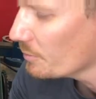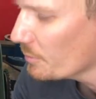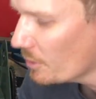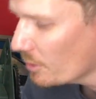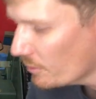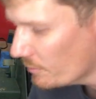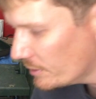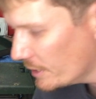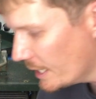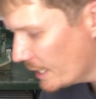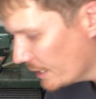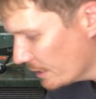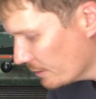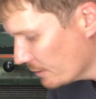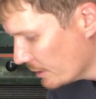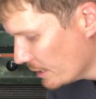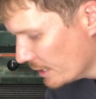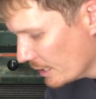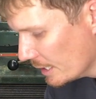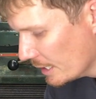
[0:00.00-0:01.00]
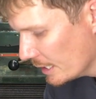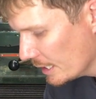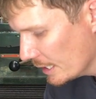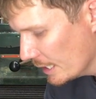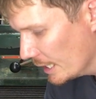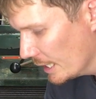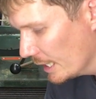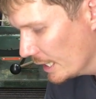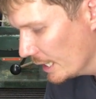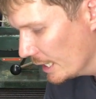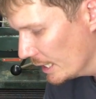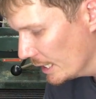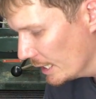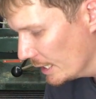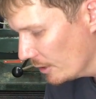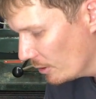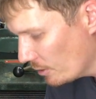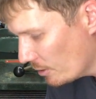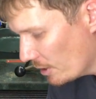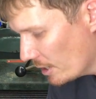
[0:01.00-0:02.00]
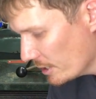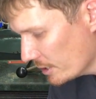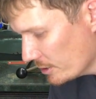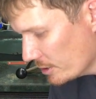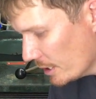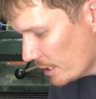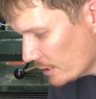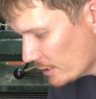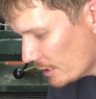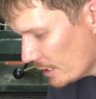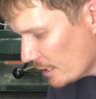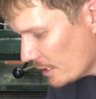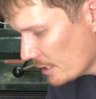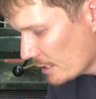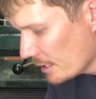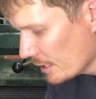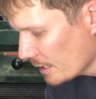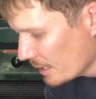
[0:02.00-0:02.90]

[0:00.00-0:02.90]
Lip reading: removed our height adjuster.